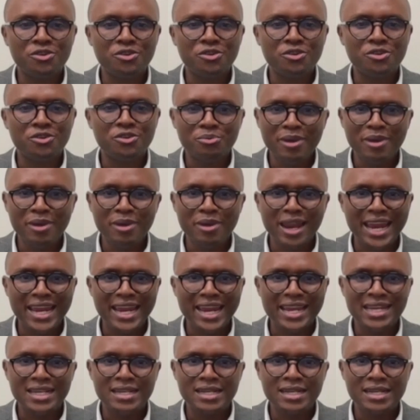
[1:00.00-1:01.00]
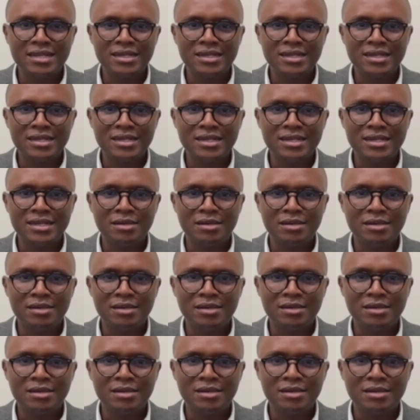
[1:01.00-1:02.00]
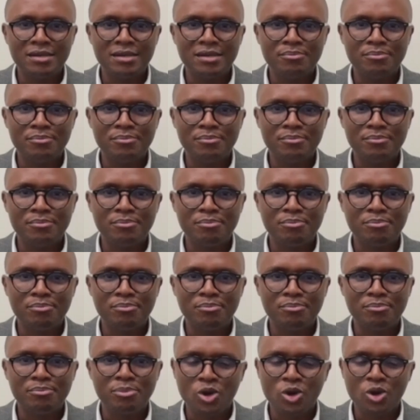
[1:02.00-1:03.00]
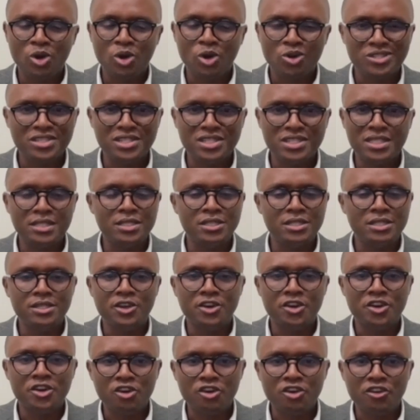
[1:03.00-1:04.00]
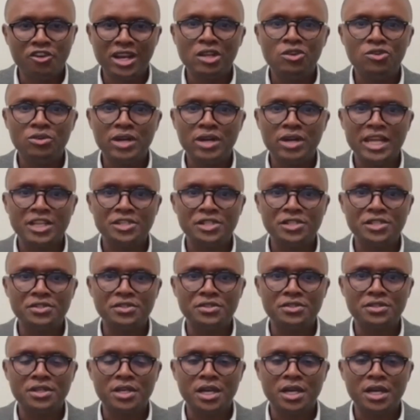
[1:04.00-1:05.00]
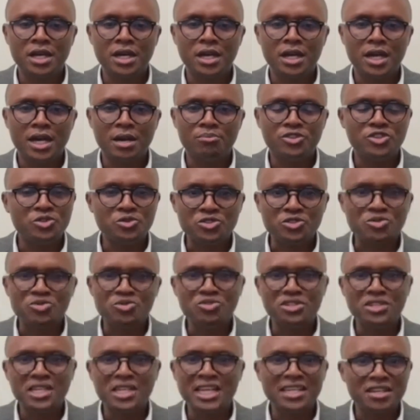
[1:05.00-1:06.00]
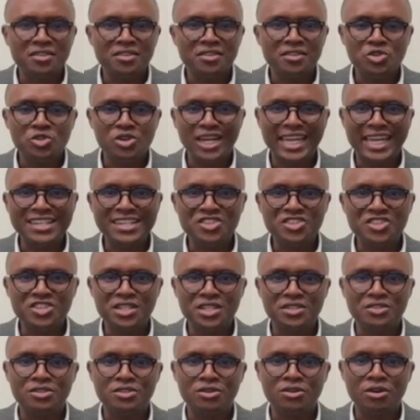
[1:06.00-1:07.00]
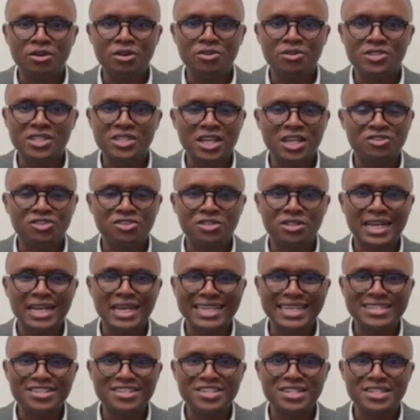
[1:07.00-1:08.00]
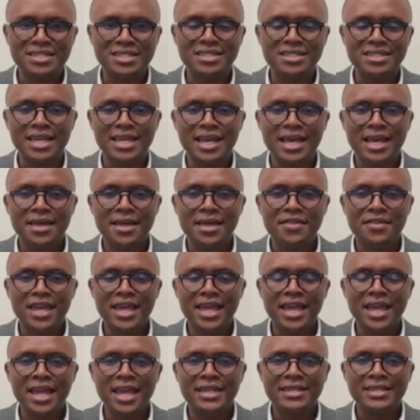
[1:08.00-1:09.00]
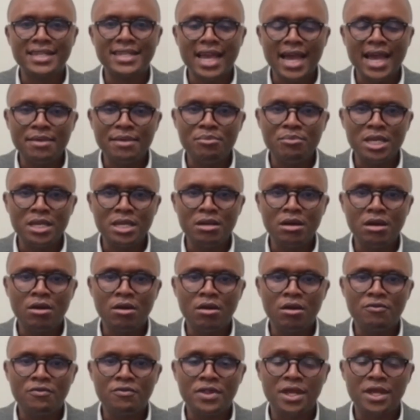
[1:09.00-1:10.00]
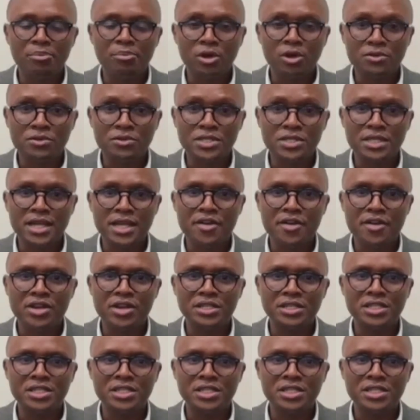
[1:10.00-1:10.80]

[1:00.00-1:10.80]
make policy nor regulations to suit individual interest or sectoral interest. The timing of the policy directive